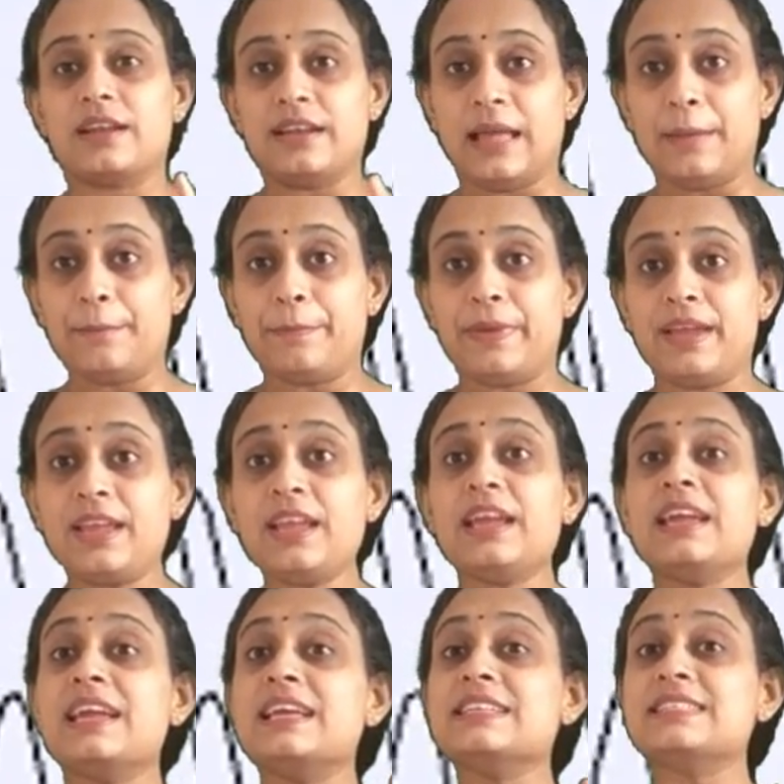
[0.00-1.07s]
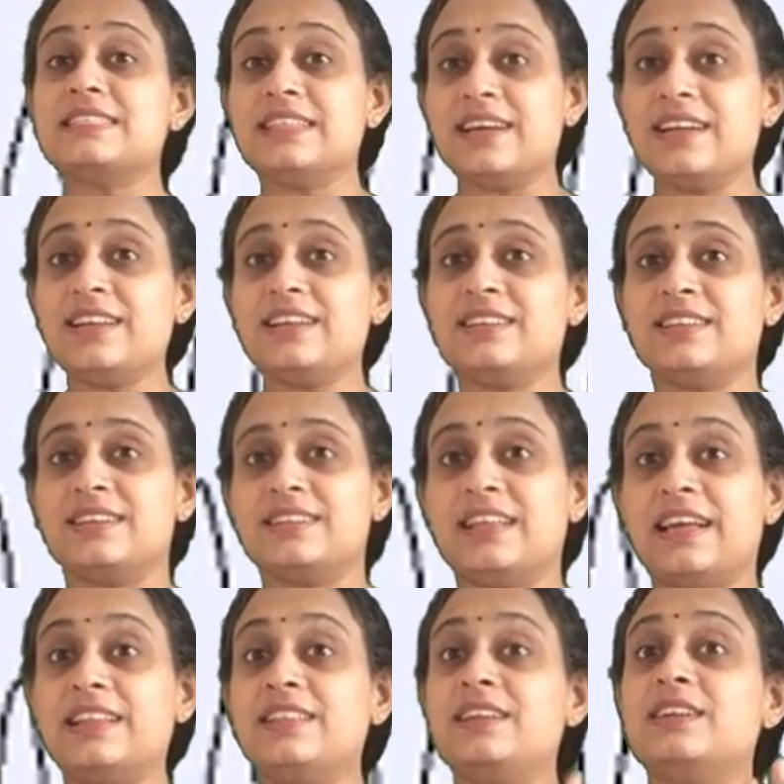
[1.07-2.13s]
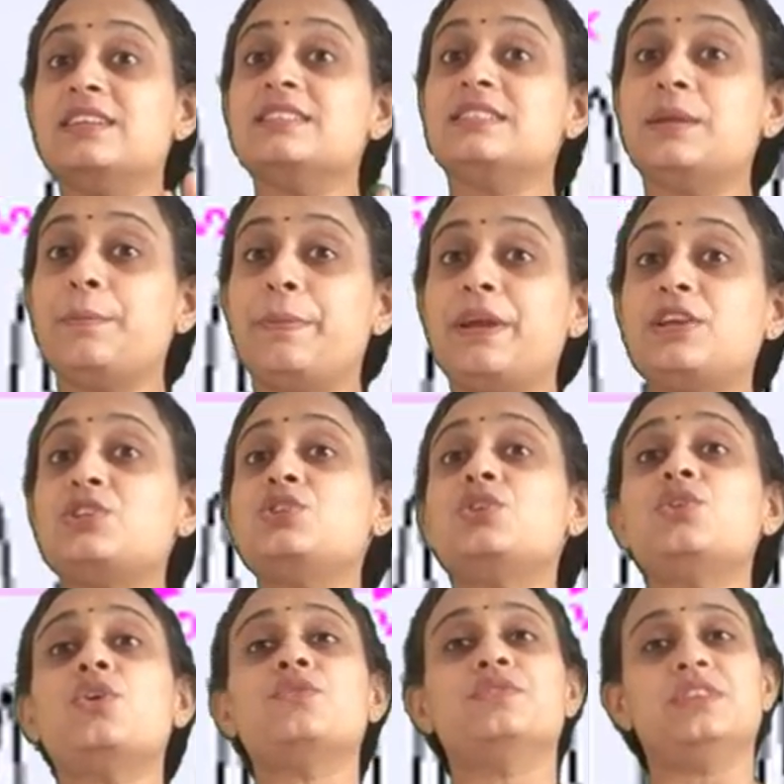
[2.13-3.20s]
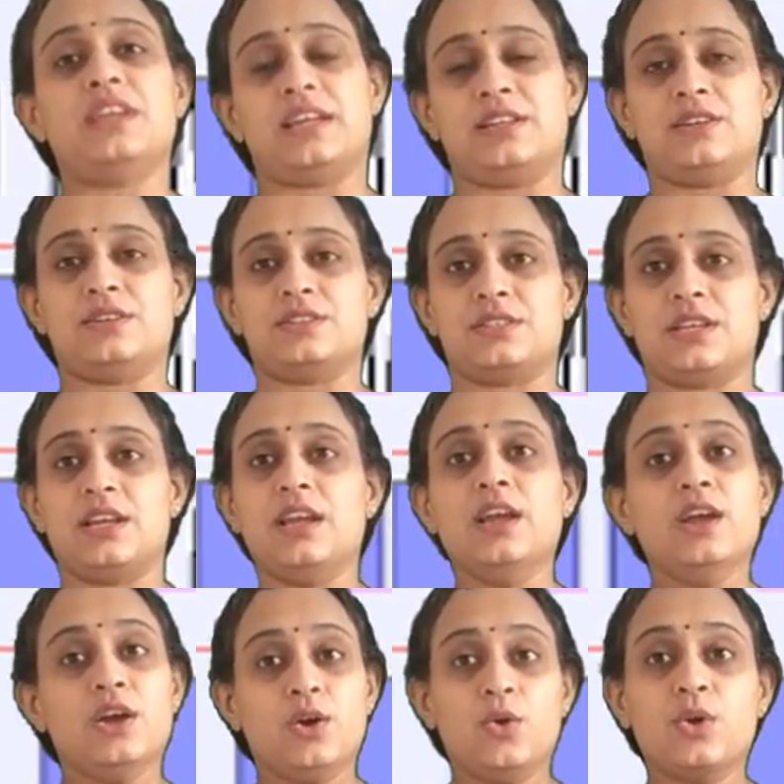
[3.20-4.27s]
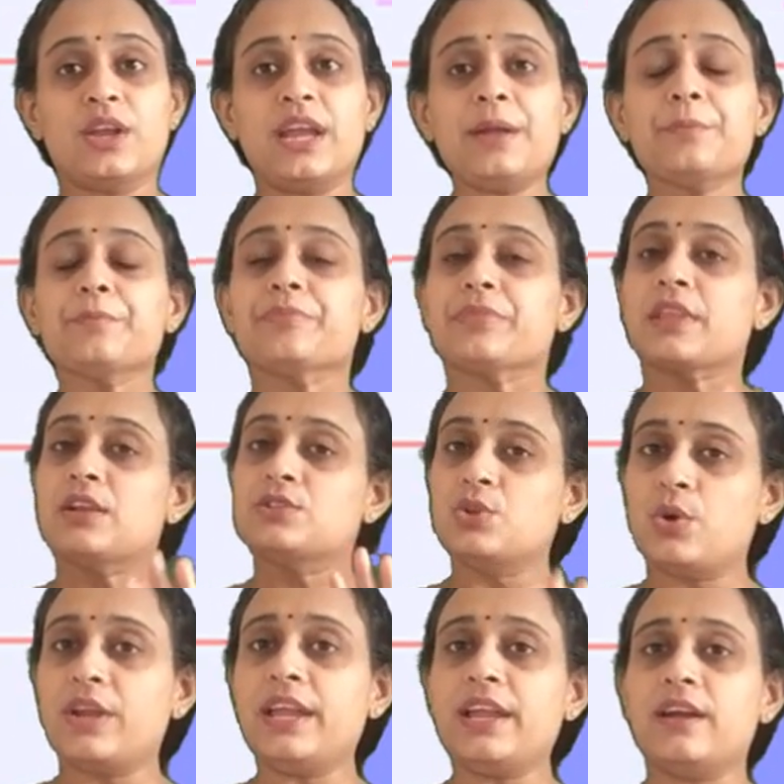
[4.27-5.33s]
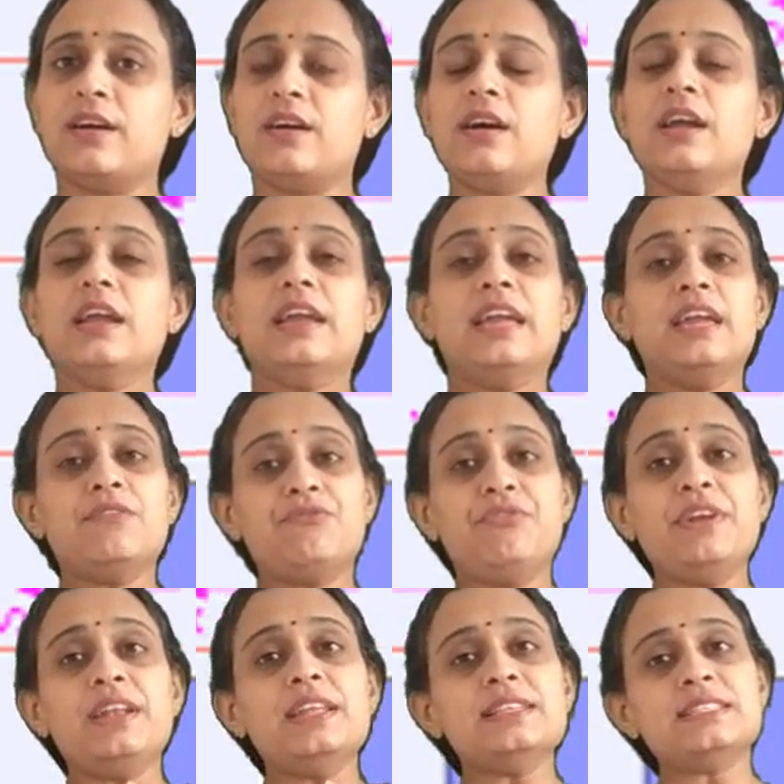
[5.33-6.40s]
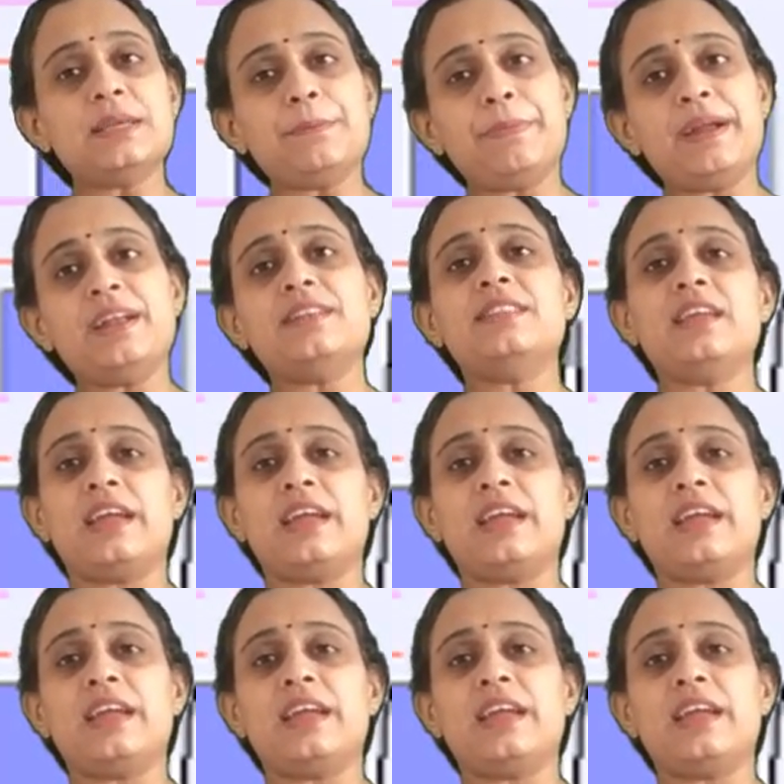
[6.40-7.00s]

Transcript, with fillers: Damping is none other than the dissipation of the energy. Okay, so here, if we dissipate